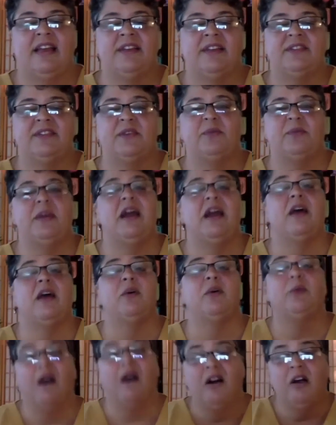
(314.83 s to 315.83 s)
So we are
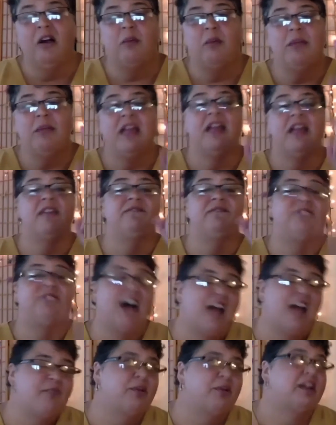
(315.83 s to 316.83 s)
welcoming and
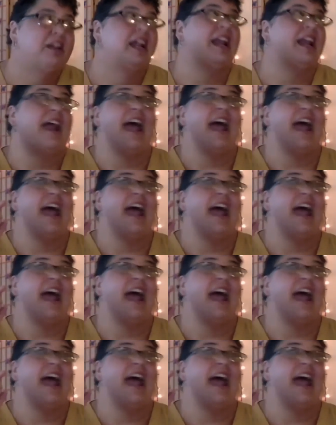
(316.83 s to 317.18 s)
vibrant and